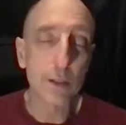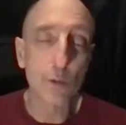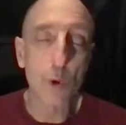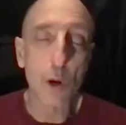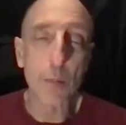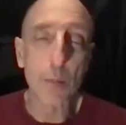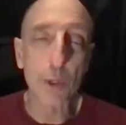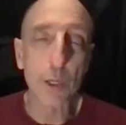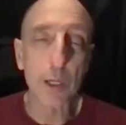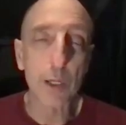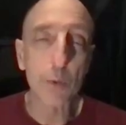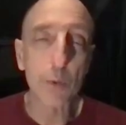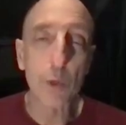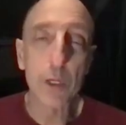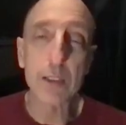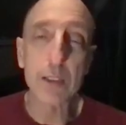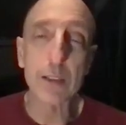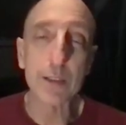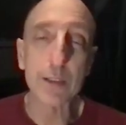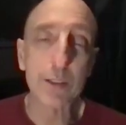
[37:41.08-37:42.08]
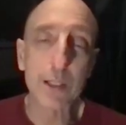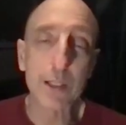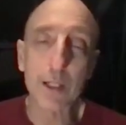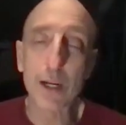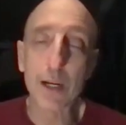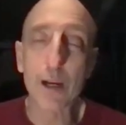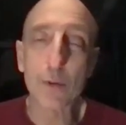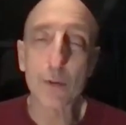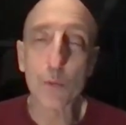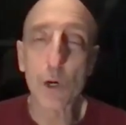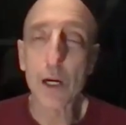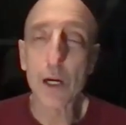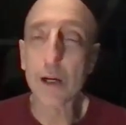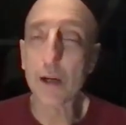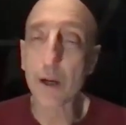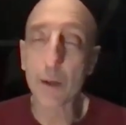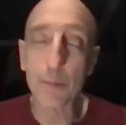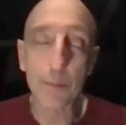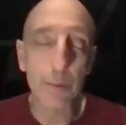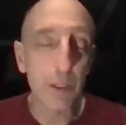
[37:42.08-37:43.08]
the cooperating witness that I had
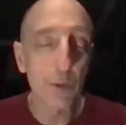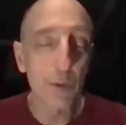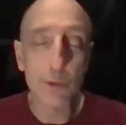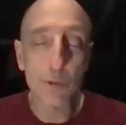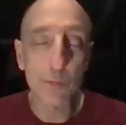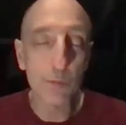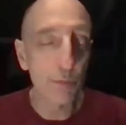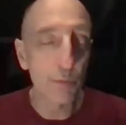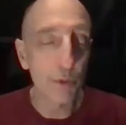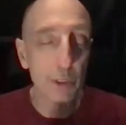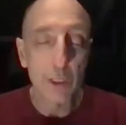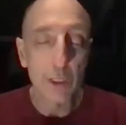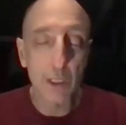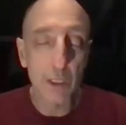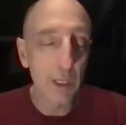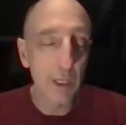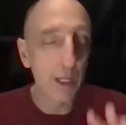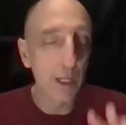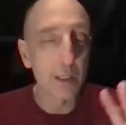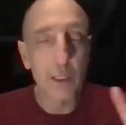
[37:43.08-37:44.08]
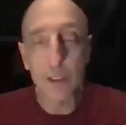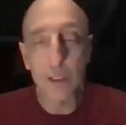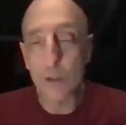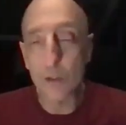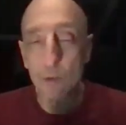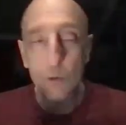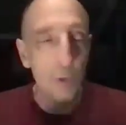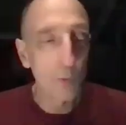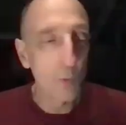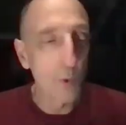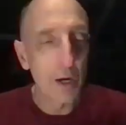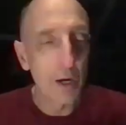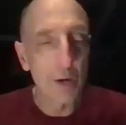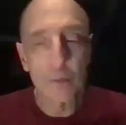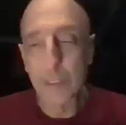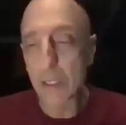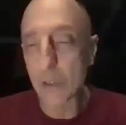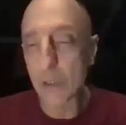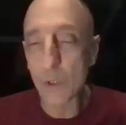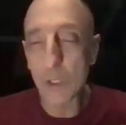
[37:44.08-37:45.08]
wired up, he was brilliant and he knew it where
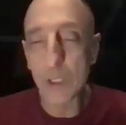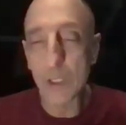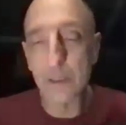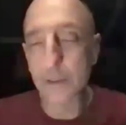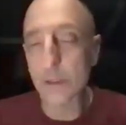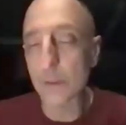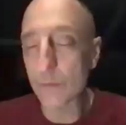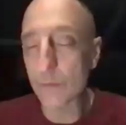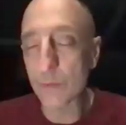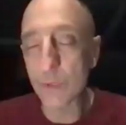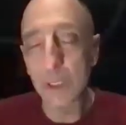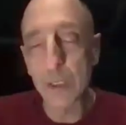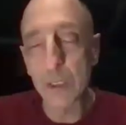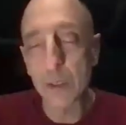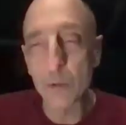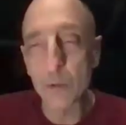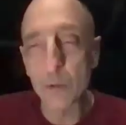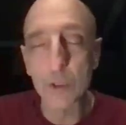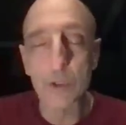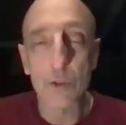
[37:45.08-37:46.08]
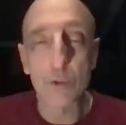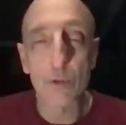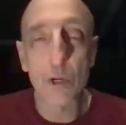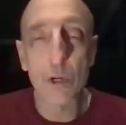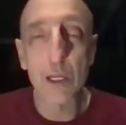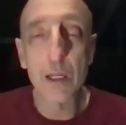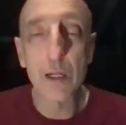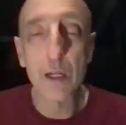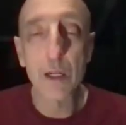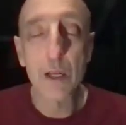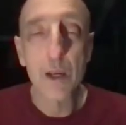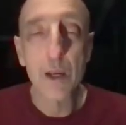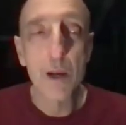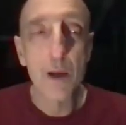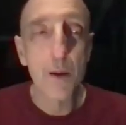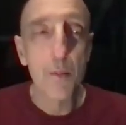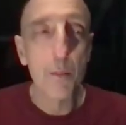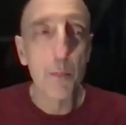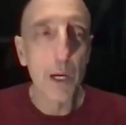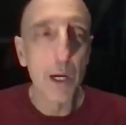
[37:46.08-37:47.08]
everything was, and it was just great.
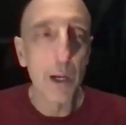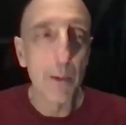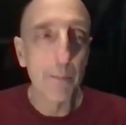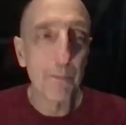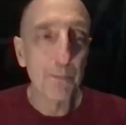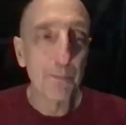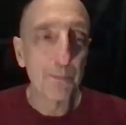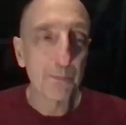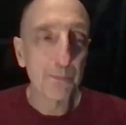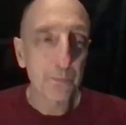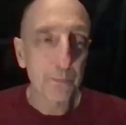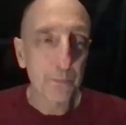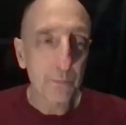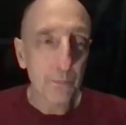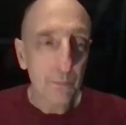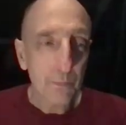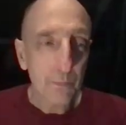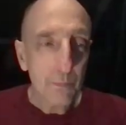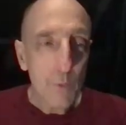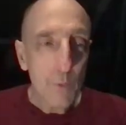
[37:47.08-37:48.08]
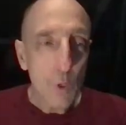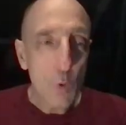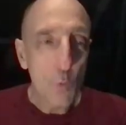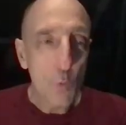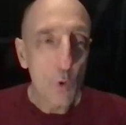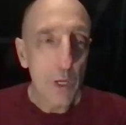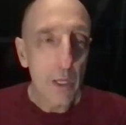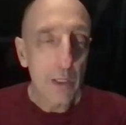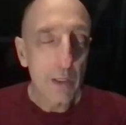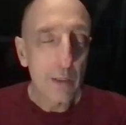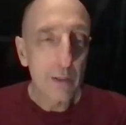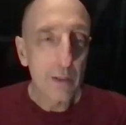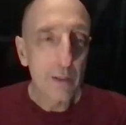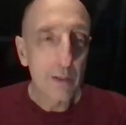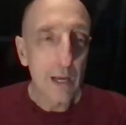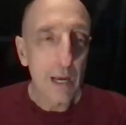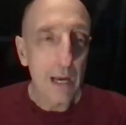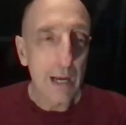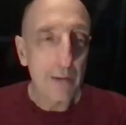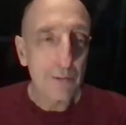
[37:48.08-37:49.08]
But when
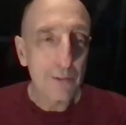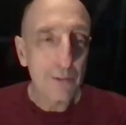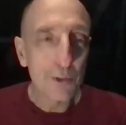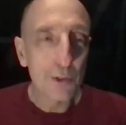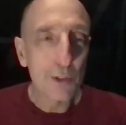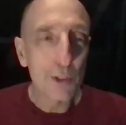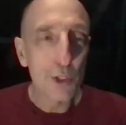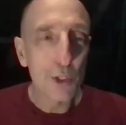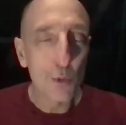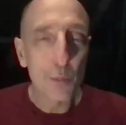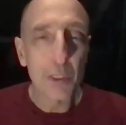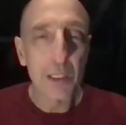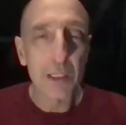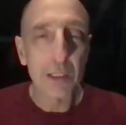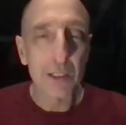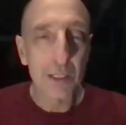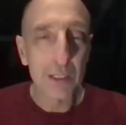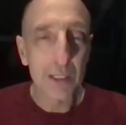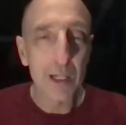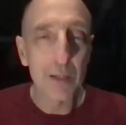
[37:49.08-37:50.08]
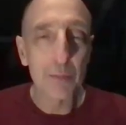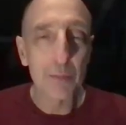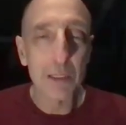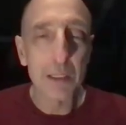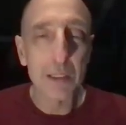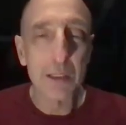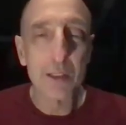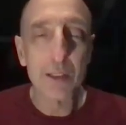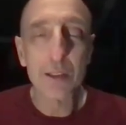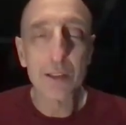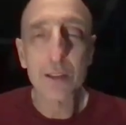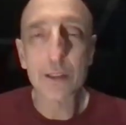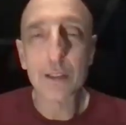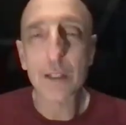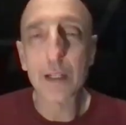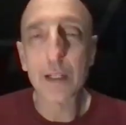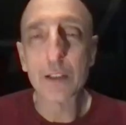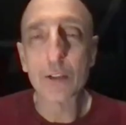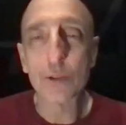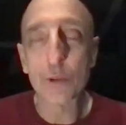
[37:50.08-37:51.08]
after the opening statements
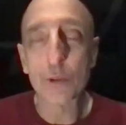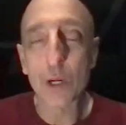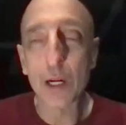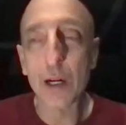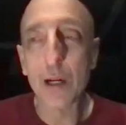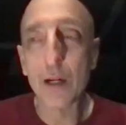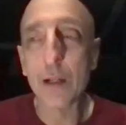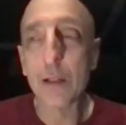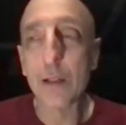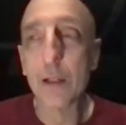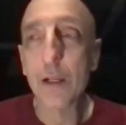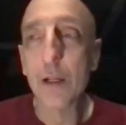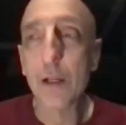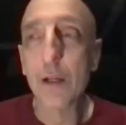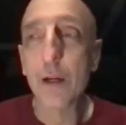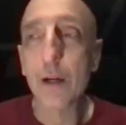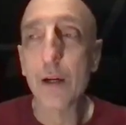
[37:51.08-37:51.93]
at trial,